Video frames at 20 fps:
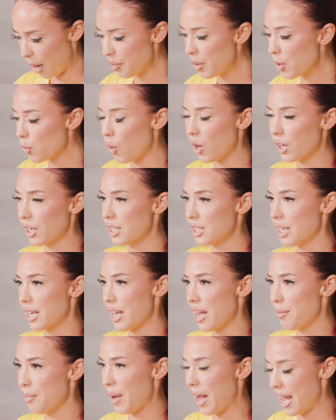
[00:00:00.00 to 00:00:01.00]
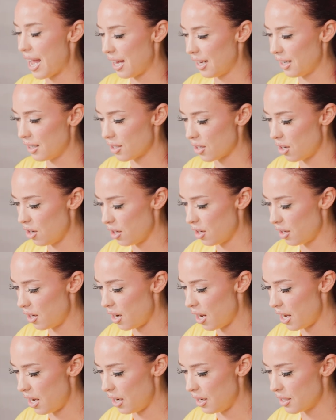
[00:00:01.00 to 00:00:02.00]
I've been wanting to get my hands
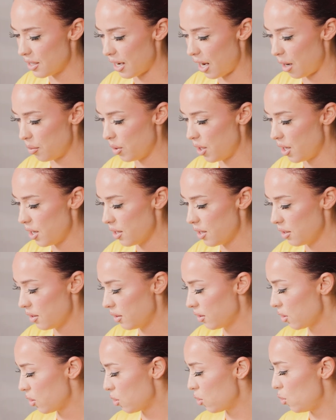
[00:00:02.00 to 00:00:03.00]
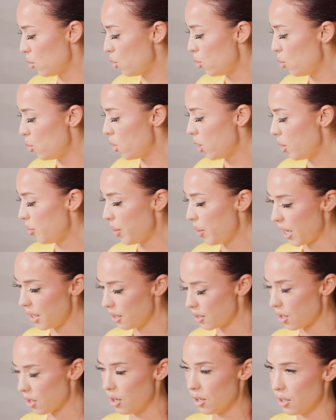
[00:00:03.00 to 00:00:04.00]
on a tablet to
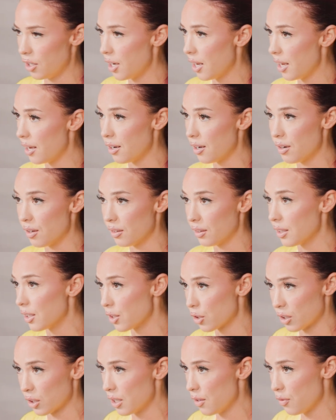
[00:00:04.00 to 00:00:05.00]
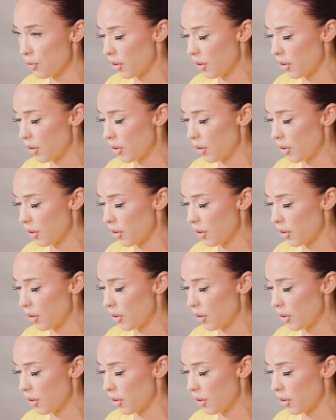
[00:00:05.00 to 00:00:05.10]
paint on in literally